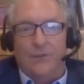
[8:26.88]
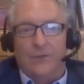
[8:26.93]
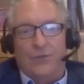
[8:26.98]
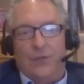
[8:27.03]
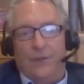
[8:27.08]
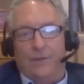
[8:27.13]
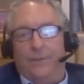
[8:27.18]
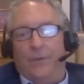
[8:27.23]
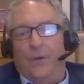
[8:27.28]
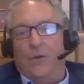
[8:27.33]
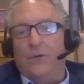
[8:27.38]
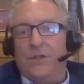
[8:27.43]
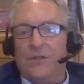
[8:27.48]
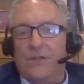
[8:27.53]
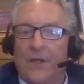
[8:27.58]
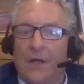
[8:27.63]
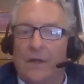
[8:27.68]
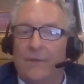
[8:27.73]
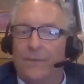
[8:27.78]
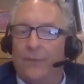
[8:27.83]
should
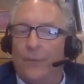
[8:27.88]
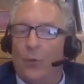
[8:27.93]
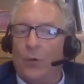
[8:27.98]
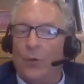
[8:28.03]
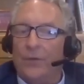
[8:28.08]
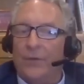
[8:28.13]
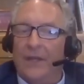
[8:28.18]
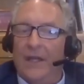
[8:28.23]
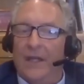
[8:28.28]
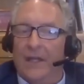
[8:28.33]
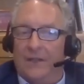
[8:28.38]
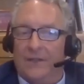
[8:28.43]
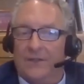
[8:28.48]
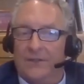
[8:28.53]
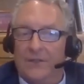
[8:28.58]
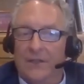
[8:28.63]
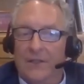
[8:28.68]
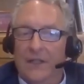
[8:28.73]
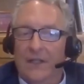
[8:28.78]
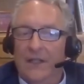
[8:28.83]
focus on 4
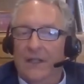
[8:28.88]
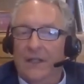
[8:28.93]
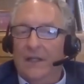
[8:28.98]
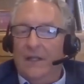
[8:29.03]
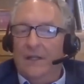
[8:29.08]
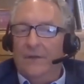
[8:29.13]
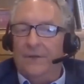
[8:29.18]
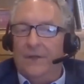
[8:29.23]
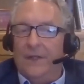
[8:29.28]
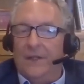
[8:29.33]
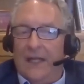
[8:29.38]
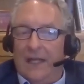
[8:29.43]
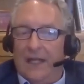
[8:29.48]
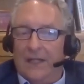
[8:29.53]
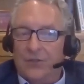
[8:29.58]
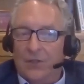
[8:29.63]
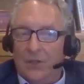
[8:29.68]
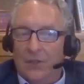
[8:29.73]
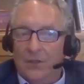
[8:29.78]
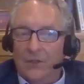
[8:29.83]
things:
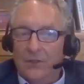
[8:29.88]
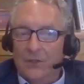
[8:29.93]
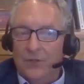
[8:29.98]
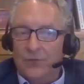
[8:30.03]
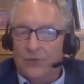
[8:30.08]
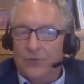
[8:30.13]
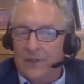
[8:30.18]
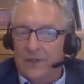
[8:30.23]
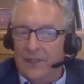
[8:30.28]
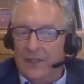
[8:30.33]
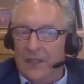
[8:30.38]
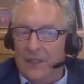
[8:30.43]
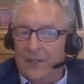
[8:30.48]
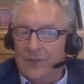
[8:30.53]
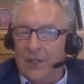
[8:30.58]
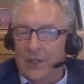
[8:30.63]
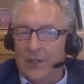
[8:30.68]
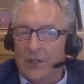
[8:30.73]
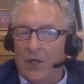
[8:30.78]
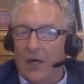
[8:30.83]
financial,
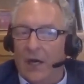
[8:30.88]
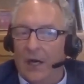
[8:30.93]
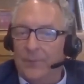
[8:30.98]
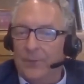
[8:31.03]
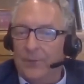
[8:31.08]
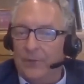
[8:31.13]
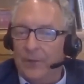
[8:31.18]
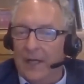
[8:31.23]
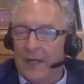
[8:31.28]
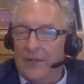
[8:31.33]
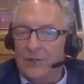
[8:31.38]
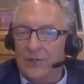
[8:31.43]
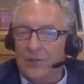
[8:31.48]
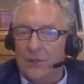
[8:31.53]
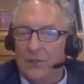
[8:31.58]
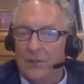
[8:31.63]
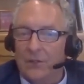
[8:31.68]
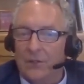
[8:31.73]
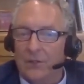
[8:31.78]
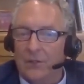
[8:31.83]
strategic,
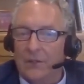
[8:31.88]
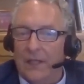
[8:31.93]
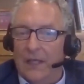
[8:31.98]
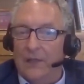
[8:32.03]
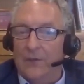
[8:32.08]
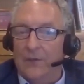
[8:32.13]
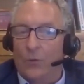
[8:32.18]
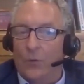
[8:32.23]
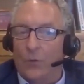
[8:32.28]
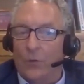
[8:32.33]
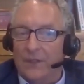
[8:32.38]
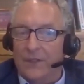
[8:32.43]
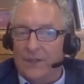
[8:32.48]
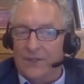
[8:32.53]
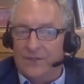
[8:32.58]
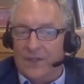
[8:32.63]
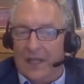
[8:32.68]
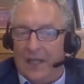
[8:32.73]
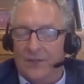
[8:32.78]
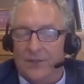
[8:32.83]
operational, and
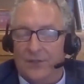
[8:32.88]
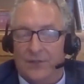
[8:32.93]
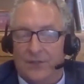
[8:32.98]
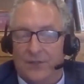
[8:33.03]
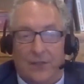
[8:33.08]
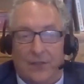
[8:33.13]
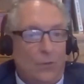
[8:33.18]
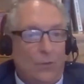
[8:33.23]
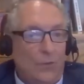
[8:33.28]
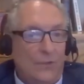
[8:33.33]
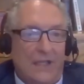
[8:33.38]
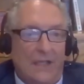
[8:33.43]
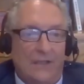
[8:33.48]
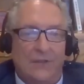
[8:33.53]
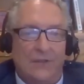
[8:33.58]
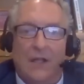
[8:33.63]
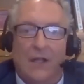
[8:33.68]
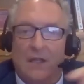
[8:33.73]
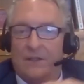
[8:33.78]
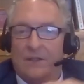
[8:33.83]
organization or
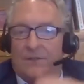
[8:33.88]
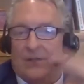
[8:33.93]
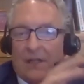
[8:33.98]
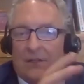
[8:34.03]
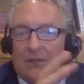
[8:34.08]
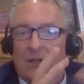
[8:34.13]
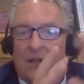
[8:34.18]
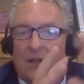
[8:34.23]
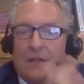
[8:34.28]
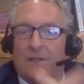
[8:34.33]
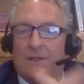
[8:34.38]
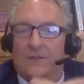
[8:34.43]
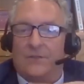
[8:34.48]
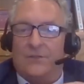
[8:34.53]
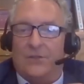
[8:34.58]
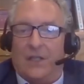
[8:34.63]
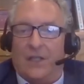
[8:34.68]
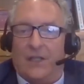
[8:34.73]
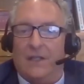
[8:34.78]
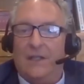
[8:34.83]
technology.
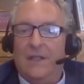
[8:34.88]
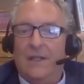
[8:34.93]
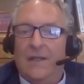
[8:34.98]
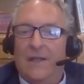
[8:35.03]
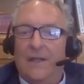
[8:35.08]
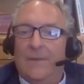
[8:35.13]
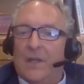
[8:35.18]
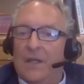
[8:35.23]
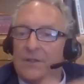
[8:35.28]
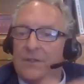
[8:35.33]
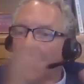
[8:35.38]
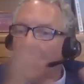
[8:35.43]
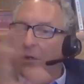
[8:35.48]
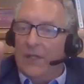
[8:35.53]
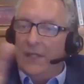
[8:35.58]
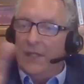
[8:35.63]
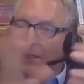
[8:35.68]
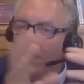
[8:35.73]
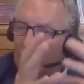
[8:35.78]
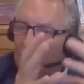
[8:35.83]
And so
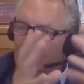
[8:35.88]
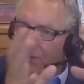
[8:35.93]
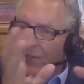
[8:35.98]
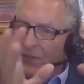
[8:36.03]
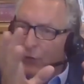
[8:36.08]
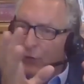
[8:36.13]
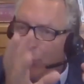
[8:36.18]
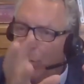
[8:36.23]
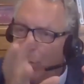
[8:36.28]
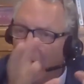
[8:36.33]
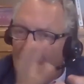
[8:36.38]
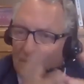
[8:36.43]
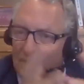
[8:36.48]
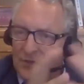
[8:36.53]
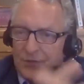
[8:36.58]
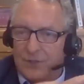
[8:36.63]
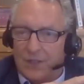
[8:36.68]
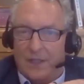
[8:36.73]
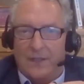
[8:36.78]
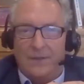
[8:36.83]
here's the
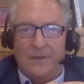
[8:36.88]
question